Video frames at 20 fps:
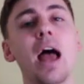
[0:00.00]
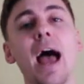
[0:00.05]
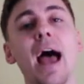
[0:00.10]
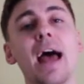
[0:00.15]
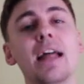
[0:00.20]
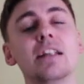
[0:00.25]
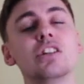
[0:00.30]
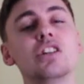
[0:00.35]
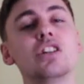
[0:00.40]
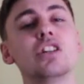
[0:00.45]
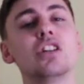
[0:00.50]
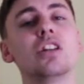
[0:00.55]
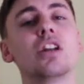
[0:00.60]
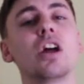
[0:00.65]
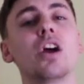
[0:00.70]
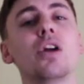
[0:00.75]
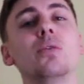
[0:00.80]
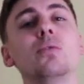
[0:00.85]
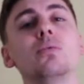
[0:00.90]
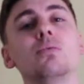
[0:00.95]
And, you
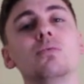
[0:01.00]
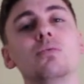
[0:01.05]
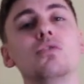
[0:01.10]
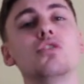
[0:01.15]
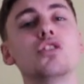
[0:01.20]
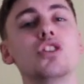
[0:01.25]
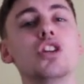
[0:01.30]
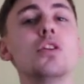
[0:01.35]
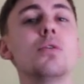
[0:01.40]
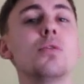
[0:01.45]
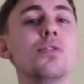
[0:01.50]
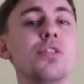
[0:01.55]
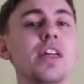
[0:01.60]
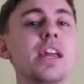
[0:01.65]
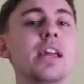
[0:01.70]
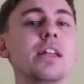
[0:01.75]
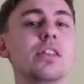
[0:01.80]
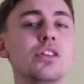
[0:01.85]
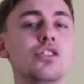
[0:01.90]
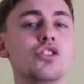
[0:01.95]
know, do you
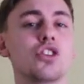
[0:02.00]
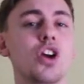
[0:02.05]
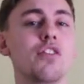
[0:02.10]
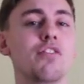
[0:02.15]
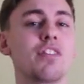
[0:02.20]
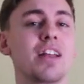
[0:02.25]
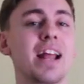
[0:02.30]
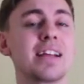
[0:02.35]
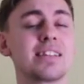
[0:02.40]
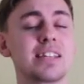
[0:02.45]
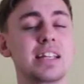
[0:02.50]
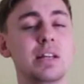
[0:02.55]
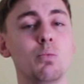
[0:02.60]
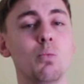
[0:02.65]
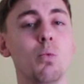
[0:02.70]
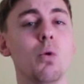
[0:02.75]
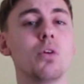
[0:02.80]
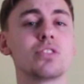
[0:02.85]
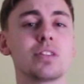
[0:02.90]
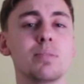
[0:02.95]
think that Giovinazzi
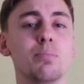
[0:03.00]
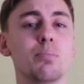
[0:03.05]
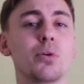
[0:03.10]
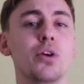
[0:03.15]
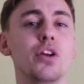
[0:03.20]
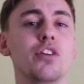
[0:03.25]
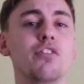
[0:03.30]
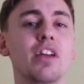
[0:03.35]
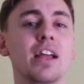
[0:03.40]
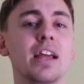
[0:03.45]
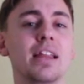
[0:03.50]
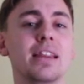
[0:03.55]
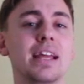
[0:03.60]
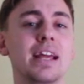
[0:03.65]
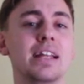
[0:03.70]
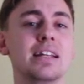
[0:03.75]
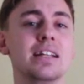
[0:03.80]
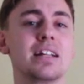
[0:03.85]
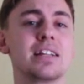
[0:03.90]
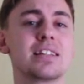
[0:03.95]
was improving at the
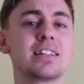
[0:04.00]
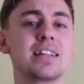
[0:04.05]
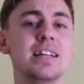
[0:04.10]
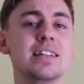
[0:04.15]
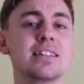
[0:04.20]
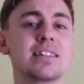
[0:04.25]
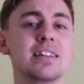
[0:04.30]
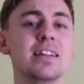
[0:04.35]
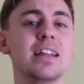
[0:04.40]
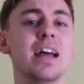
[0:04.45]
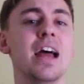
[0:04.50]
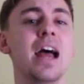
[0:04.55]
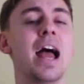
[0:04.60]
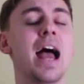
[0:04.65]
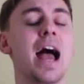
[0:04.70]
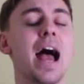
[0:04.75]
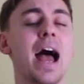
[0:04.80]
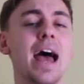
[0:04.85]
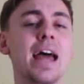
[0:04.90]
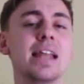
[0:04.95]
end of the season
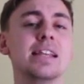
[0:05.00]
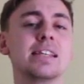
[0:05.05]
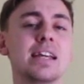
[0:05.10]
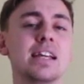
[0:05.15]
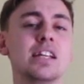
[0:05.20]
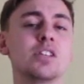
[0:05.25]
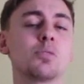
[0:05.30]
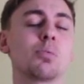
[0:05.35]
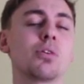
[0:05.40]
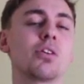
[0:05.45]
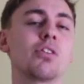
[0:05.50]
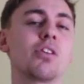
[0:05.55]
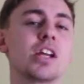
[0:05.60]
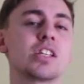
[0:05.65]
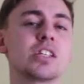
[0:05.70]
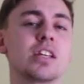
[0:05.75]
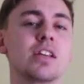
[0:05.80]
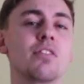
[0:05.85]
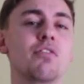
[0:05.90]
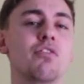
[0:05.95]
and is
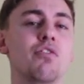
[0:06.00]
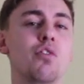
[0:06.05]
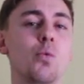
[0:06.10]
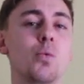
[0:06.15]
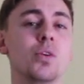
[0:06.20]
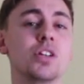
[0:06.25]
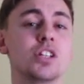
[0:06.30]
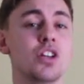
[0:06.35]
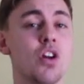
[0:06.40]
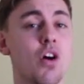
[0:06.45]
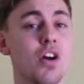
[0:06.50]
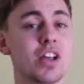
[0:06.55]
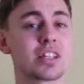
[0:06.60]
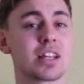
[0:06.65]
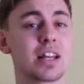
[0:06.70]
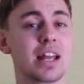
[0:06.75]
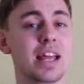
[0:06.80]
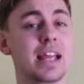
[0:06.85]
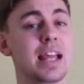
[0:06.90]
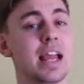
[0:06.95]
progressing forward
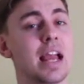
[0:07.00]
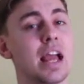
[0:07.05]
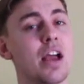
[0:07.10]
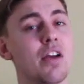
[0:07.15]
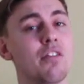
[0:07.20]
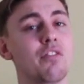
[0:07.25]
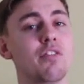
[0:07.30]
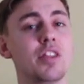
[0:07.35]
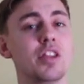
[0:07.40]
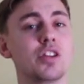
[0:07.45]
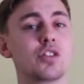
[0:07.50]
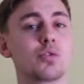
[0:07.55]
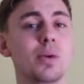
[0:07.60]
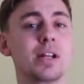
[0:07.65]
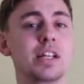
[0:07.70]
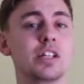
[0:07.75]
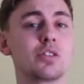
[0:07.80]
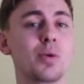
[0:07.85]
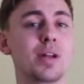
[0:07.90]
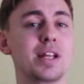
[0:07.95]
nicely for the
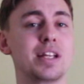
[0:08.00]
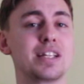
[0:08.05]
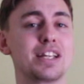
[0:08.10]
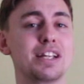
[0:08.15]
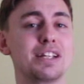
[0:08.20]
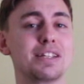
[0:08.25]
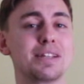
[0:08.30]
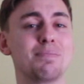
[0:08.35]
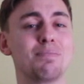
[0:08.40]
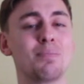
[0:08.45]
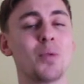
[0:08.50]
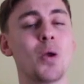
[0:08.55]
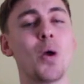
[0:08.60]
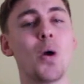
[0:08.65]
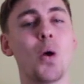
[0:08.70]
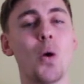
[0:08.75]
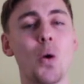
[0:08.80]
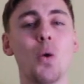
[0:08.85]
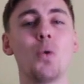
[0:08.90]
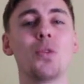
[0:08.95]
2020 season?
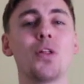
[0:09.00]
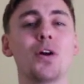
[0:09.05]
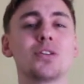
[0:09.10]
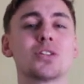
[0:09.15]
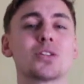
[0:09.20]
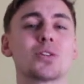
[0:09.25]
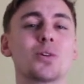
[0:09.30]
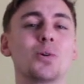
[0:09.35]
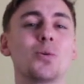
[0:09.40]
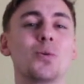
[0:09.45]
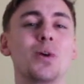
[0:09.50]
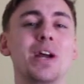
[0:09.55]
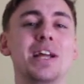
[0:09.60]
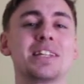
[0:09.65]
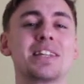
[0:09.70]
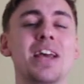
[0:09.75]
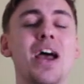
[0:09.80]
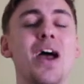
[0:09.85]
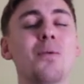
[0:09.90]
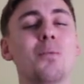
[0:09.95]
All those
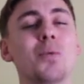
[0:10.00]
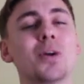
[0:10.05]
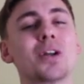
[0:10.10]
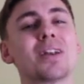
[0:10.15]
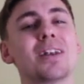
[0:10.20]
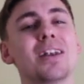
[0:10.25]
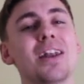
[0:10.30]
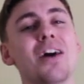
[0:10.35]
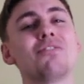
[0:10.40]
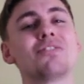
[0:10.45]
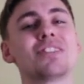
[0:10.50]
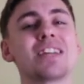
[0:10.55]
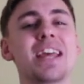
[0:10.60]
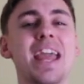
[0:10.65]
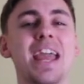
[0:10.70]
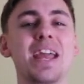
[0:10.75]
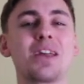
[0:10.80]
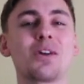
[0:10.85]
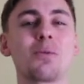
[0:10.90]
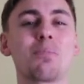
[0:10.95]
stories, would love to
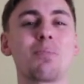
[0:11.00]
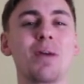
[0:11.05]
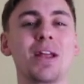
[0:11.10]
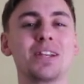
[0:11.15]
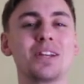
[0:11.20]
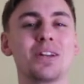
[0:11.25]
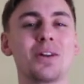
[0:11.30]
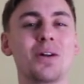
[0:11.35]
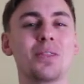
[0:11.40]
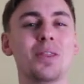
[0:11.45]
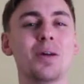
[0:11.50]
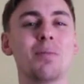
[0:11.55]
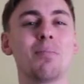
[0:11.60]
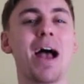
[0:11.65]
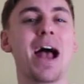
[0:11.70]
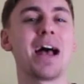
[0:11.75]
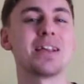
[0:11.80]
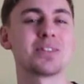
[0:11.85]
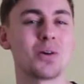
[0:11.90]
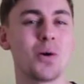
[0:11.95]
hear your opinion on them
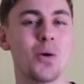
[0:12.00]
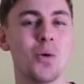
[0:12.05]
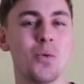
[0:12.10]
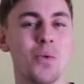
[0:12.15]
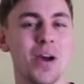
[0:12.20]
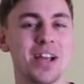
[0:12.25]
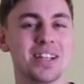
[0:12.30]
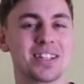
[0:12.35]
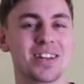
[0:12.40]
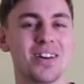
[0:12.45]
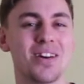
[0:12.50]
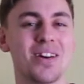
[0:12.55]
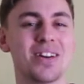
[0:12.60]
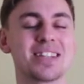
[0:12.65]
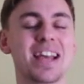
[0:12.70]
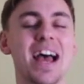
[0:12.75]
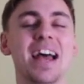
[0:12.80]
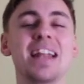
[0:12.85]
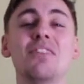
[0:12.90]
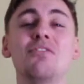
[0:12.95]
as always,
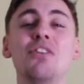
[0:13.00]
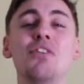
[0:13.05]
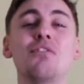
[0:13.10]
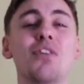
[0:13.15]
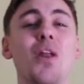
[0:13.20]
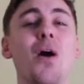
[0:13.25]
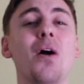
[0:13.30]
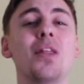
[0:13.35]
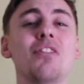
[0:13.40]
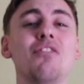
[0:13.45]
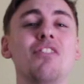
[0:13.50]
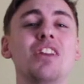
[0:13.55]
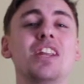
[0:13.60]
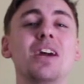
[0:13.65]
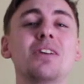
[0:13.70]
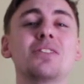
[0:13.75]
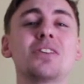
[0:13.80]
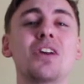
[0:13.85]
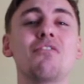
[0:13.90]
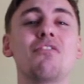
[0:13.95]
guys. And if you've liked the
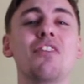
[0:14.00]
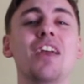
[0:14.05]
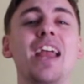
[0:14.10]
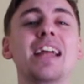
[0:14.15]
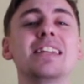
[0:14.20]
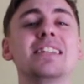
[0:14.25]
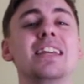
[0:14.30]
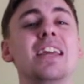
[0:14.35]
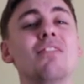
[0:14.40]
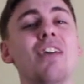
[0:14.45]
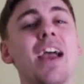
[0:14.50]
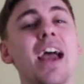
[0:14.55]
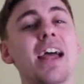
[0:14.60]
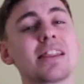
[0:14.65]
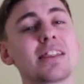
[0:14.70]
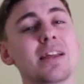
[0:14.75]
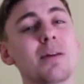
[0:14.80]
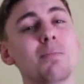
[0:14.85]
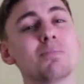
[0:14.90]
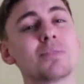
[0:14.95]
video, don't forget to give it
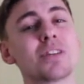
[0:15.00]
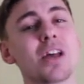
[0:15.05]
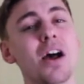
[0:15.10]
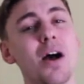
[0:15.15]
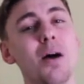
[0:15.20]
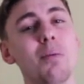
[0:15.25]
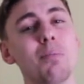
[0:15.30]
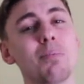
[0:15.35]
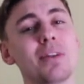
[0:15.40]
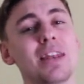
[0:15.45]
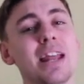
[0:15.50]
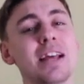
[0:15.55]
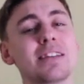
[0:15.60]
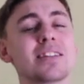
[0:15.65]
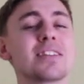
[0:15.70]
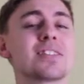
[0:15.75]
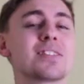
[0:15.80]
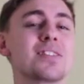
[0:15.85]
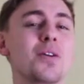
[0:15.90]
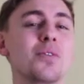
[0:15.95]
a thumbs up.
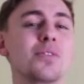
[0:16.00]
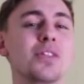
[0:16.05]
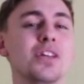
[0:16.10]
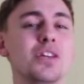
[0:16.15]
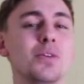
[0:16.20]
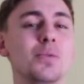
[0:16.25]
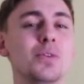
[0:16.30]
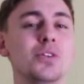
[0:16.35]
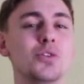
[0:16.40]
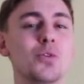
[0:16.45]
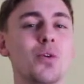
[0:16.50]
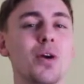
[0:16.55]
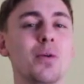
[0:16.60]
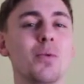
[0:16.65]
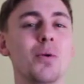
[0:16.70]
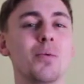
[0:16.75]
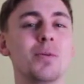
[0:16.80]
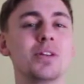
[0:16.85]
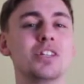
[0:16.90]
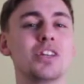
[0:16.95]
Lets us know that you enjoy
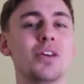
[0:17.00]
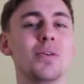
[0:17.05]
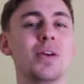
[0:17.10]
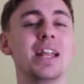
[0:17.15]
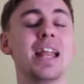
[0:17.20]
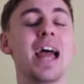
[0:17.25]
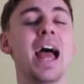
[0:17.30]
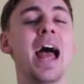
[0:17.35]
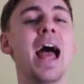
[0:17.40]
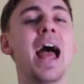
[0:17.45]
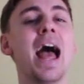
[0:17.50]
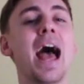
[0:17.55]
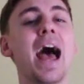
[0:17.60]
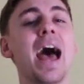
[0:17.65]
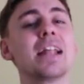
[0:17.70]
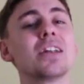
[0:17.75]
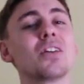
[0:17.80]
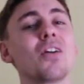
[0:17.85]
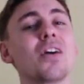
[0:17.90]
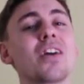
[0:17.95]
what we're doing.
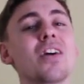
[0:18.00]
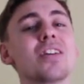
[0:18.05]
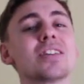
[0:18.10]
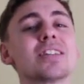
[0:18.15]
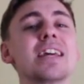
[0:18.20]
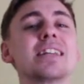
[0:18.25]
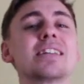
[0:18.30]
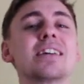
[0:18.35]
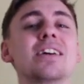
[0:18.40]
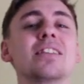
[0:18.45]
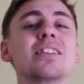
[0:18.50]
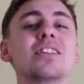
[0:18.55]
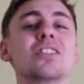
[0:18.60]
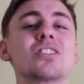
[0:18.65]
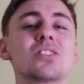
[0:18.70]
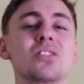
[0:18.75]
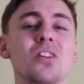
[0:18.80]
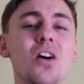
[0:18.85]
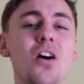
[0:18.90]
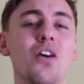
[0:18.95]
And like I said at the
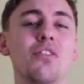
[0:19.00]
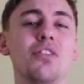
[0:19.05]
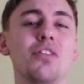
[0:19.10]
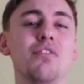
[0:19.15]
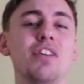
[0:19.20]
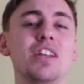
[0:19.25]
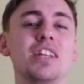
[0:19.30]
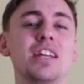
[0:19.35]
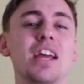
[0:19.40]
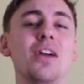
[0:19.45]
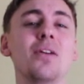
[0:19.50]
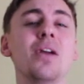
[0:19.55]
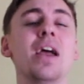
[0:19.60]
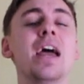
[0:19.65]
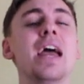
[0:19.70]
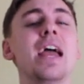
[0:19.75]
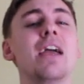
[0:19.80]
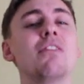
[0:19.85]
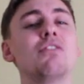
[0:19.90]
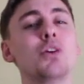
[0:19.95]
start of the video,
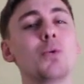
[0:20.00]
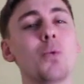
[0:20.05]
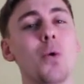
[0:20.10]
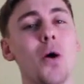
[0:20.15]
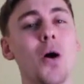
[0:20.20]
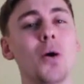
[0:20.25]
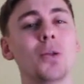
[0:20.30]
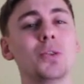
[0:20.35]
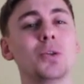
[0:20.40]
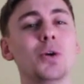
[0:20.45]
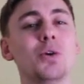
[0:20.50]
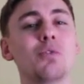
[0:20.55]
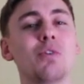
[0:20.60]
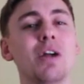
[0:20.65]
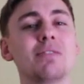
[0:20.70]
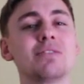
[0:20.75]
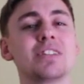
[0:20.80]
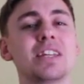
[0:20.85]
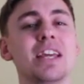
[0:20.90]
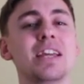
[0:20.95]
if you are new
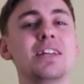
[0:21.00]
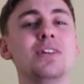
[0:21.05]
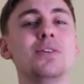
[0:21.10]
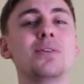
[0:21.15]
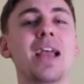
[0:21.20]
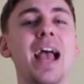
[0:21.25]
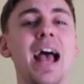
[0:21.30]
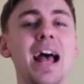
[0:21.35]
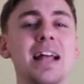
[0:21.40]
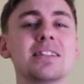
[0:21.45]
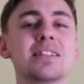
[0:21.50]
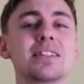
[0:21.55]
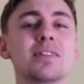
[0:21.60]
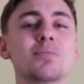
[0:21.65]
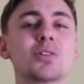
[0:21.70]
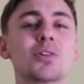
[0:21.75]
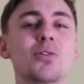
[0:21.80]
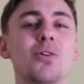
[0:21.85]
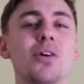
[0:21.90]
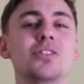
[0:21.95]
around here, you can
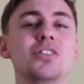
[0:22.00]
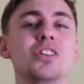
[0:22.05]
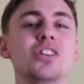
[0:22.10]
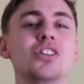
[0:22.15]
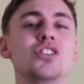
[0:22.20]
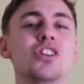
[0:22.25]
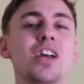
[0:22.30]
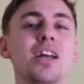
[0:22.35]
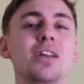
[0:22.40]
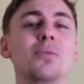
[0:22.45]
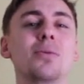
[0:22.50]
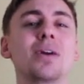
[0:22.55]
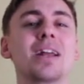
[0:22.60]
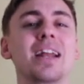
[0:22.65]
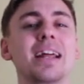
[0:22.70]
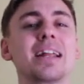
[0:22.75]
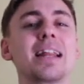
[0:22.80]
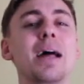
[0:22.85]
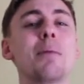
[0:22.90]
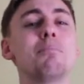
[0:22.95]
subscribe to the channel,
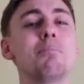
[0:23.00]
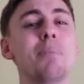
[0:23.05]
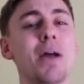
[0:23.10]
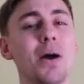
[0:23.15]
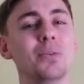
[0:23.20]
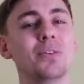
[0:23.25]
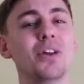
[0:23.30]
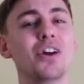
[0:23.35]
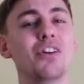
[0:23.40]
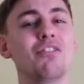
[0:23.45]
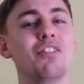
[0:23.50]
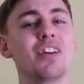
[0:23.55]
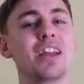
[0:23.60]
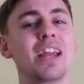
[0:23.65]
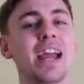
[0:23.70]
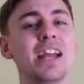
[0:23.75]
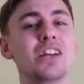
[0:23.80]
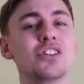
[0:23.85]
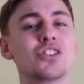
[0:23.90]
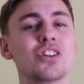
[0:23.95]
click that bell
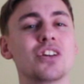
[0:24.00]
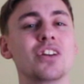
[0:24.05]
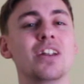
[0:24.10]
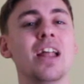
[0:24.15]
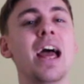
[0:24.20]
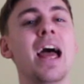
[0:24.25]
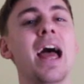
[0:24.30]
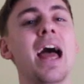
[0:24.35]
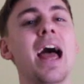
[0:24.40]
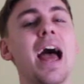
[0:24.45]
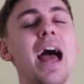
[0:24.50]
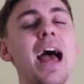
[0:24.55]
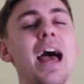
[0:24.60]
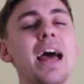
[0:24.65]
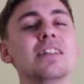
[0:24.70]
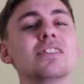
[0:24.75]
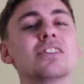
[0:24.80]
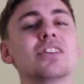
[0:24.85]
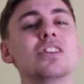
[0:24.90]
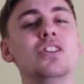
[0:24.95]
notification,
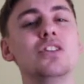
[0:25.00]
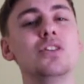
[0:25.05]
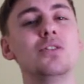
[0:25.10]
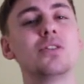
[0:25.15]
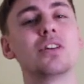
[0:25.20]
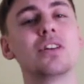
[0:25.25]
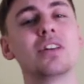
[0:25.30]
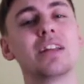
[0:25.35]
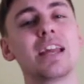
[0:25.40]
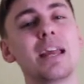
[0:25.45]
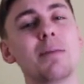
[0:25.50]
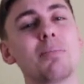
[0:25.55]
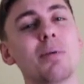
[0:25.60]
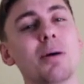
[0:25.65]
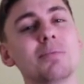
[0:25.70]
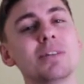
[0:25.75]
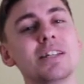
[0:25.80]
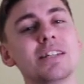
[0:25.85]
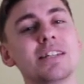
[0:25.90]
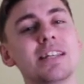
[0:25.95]
and you can keep
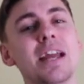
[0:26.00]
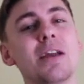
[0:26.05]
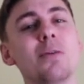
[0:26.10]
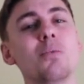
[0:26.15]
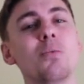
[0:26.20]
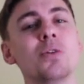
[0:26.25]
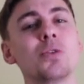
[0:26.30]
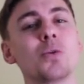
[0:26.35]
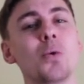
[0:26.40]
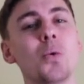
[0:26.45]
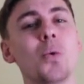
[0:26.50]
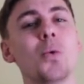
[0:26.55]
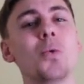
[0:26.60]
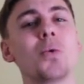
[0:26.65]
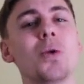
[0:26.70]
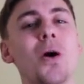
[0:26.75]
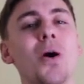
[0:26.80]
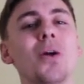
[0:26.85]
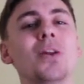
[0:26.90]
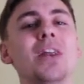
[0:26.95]
up to date with
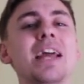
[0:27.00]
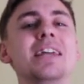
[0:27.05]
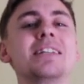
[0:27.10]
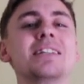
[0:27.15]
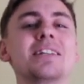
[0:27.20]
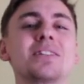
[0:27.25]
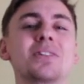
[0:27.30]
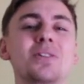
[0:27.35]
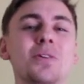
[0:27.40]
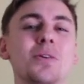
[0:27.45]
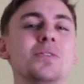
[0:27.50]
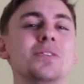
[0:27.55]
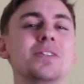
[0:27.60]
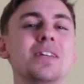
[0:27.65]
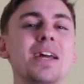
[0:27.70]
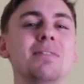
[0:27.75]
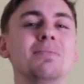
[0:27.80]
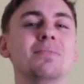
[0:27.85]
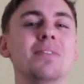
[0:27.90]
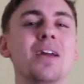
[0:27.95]
all our latest
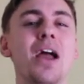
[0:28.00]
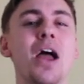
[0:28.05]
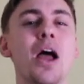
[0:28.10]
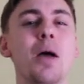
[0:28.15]
content.